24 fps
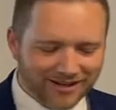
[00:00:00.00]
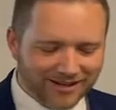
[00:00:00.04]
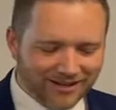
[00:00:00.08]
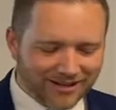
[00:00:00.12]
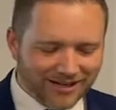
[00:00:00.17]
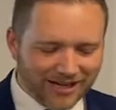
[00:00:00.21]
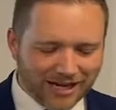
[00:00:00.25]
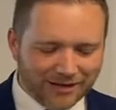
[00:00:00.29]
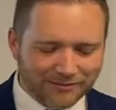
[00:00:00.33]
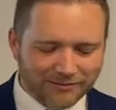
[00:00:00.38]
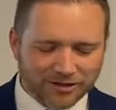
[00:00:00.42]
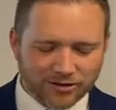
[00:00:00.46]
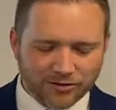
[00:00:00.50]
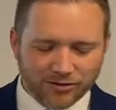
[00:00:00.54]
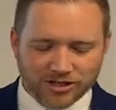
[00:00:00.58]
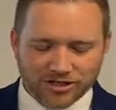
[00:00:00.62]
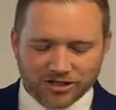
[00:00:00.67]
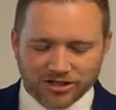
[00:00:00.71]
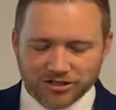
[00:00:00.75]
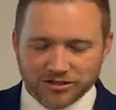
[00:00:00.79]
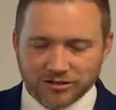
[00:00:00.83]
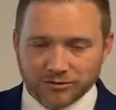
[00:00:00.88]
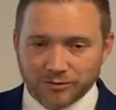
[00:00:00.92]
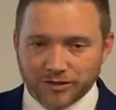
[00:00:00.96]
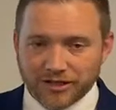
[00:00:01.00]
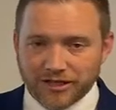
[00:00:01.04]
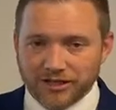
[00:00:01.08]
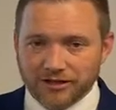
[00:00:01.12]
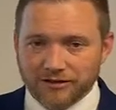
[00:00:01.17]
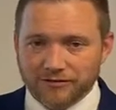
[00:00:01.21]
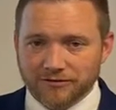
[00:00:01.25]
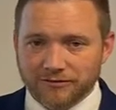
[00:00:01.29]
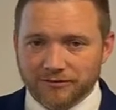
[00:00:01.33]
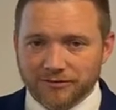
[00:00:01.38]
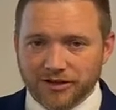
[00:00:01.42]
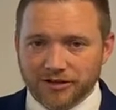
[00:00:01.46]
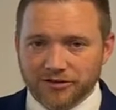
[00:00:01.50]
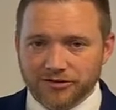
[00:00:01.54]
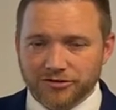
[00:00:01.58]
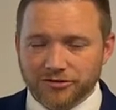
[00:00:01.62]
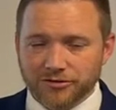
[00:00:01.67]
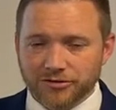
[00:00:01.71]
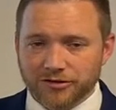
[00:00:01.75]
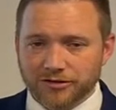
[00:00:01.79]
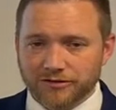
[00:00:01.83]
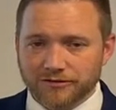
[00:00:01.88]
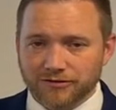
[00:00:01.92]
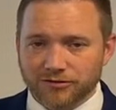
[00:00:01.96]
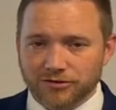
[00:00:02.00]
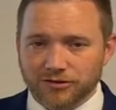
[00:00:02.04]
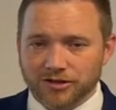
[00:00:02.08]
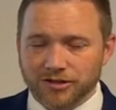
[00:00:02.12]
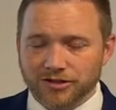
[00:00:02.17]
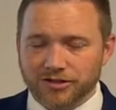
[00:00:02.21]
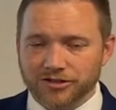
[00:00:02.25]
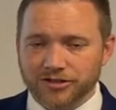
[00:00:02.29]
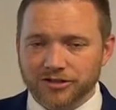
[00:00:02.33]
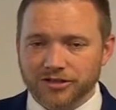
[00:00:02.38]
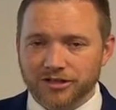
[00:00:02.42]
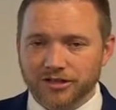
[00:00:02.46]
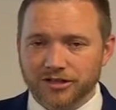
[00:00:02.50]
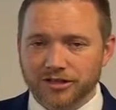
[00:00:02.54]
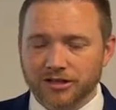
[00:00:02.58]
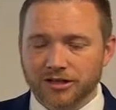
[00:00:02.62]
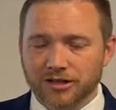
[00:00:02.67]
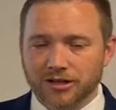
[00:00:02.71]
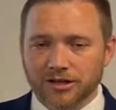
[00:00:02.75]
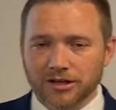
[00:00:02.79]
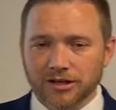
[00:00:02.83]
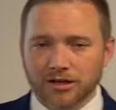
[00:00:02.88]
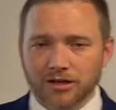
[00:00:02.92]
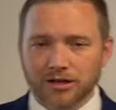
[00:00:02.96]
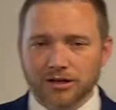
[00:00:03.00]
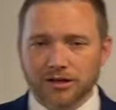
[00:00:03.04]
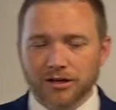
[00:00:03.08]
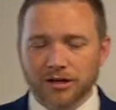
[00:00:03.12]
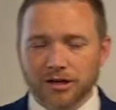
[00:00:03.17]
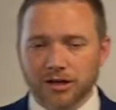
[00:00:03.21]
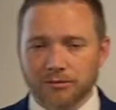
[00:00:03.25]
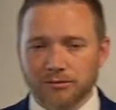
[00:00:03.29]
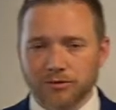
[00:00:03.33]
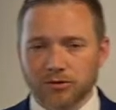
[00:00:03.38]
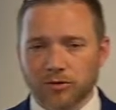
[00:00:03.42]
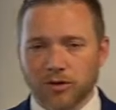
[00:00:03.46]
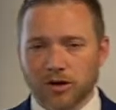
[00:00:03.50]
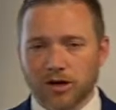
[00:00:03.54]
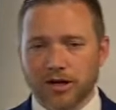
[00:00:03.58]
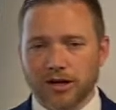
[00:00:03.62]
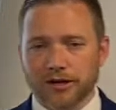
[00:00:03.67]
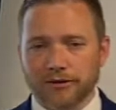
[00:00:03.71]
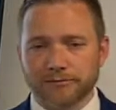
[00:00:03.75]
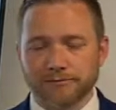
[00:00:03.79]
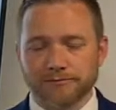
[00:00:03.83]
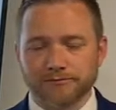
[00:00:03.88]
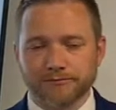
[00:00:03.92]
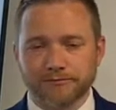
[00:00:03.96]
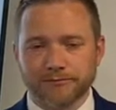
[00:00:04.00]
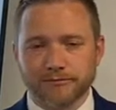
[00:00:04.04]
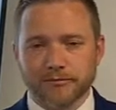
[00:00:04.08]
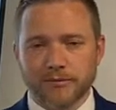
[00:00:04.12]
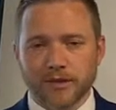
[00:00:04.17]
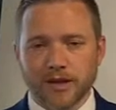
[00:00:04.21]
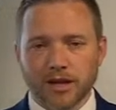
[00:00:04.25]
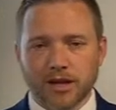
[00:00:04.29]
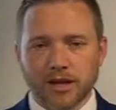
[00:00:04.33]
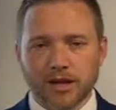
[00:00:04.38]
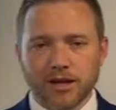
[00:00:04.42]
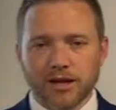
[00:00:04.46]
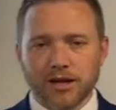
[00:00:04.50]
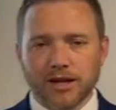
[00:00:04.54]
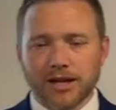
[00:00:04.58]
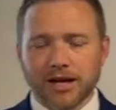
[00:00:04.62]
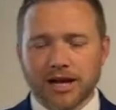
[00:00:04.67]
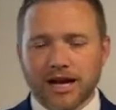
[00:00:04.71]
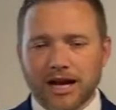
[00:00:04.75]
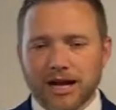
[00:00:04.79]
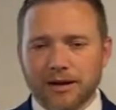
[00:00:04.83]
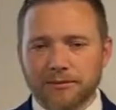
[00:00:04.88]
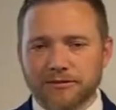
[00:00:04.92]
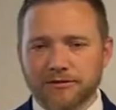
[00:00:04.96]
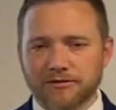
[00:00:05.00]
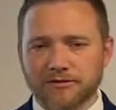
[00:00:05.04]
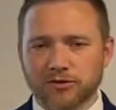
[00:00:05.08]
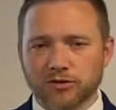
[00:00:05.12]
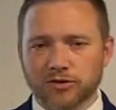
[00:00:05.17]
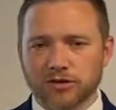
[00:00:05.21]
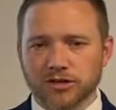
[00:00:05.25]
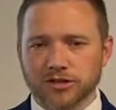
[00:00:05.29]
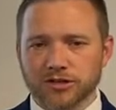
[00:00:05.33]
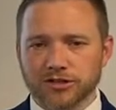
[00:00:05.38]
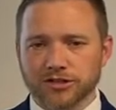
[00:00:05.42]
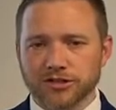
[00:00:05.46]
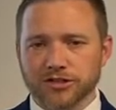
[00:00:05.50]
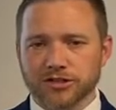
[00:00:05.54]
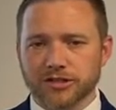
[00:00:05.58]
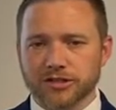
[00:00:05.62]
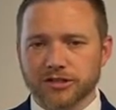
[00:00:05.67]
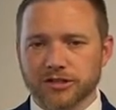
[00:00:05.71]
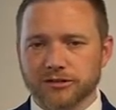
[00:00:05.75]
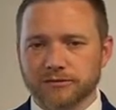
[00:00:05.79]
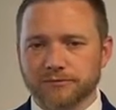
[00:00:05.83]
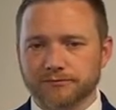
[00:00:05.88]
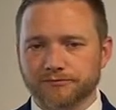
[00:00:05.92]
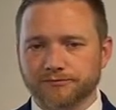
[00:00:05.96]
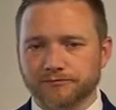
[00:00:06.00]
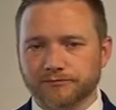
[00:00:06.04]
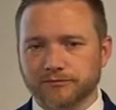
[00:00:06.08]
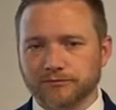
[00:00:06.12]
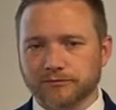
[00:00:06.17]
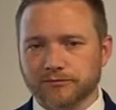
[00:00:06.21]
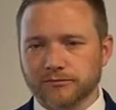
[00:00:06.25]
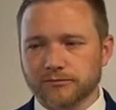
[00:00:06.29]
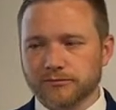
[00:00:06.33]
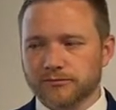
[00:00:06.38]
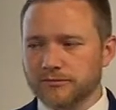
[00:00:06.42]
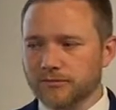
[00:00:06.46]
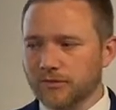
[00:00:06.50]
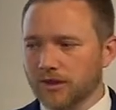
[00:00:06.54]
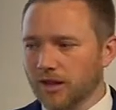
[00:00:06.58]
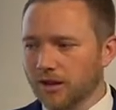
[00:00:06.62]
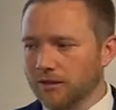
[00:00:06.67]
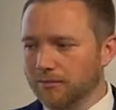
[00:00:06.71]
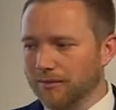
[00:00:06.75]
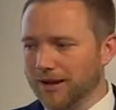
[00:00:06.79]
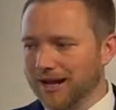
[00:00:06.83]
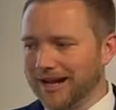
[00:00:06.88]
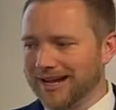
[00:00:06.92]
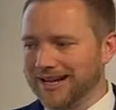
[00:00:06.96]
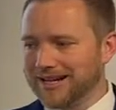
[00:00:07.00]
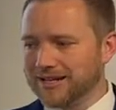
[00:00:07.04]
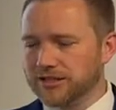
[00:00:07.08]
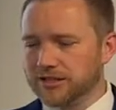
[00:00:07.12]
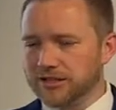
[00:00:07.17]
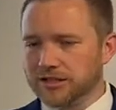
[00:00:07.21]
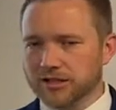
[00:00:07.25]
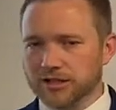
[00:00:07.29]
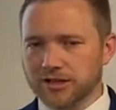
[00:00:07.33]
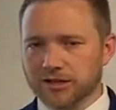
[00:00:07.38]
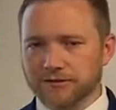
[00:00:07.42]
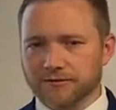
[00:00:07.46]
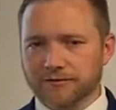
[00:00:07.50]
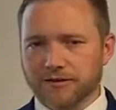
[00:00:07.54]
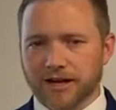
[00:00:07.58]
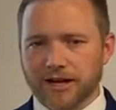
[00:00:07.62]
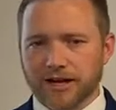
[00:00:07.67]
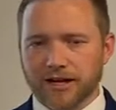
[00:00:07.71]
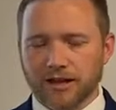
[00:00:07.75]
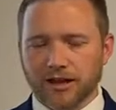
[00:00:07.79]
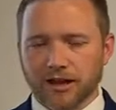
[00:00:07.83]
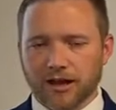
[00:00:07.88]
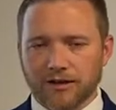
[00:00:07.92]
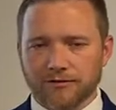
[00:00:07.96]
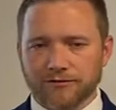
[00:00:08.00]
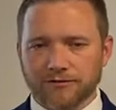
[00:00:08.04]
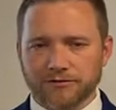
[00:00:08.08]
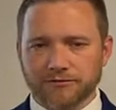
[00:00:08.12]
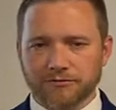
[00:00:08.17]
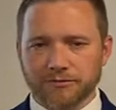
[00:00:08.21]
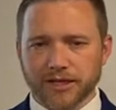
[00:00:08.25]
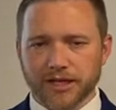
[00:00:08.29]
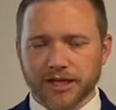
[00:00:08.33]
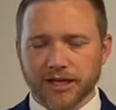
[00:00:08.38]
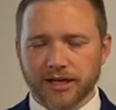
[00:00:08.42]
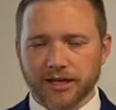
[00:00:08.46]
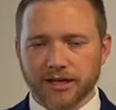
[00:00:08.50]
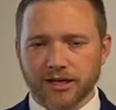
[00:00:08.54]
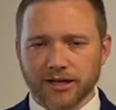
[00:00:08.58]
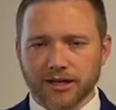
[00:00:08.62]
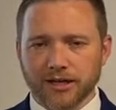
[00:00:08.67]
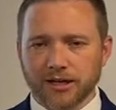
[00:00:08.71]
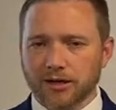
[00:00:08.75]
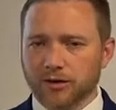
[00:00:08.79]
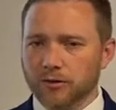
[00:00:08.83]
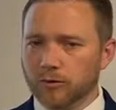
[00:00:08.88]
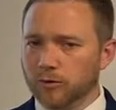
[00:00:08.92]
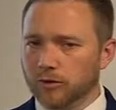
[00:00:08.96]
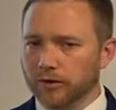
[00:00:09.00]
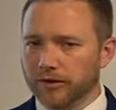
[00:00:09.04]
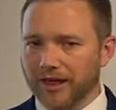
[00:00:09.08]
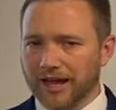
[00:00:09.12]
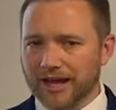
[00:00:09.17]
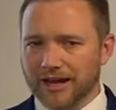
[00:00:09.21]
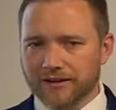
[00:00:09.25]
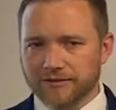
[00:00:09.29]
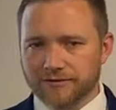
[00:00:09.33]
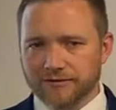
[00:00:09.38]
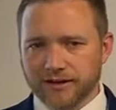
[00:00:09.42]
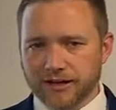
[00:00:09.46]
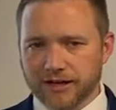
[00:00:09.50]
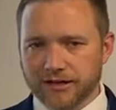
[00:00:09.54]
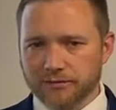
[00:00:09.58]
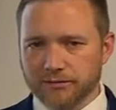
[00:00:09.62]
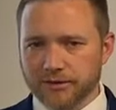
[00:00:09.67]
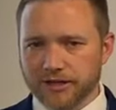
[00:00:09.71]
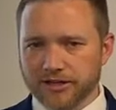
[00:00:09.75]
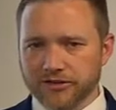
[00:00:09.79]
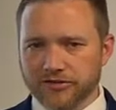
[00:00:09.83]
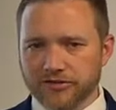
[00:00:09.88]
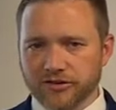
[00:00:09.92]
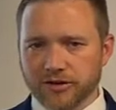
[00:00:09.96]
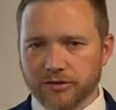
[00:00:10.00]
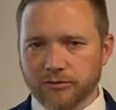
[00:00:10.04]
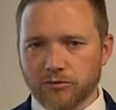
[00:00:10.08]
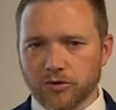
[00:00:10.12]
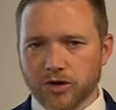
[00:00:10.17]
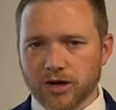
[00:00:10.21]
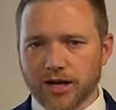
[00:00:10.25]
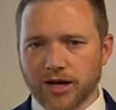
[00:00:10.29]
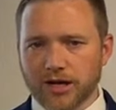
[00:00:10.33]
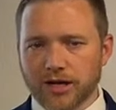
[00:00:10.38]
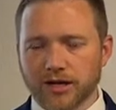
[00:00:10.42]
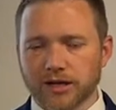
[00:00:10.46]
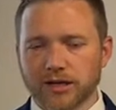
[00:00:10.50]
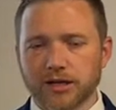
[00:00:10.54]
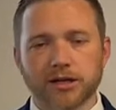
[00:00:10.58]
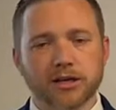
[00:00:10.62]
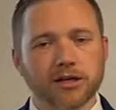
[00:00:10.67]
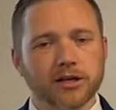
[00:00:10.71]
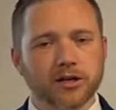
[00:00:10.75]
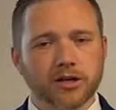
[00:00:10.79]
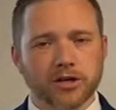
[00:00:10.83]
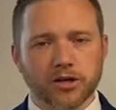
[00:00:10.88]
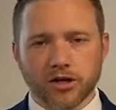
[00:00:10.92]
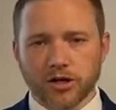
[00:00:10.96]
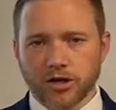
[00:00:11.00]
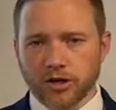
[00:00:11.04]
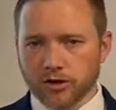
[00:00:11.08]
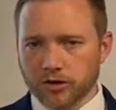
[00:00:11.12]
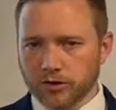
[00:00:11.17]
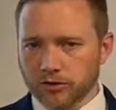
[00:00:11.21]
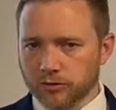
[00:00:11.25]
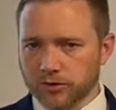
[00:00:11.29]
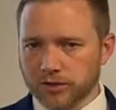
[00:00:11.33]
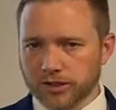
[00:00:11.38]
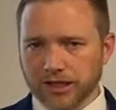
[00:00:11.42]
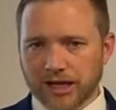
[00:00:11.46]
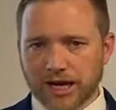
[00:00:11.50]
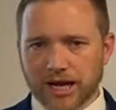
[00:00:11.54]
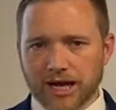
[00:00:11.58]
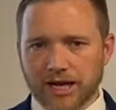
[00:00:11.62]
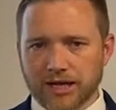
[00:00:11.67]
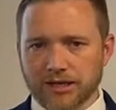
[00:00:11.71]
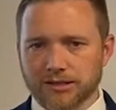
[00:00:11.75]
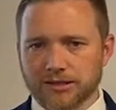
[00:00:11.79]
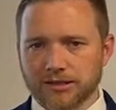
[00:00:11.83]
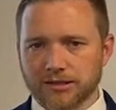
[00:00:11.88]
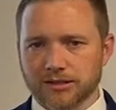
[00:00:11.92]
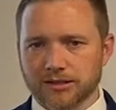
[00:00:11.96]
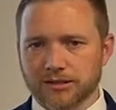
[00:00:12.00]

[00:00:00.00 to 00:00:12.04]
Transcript: Common questions we hear from those who are divorced. Number one, I'm divorced. My ex is going to file off of me. Will that affect me in some way? No, it will not.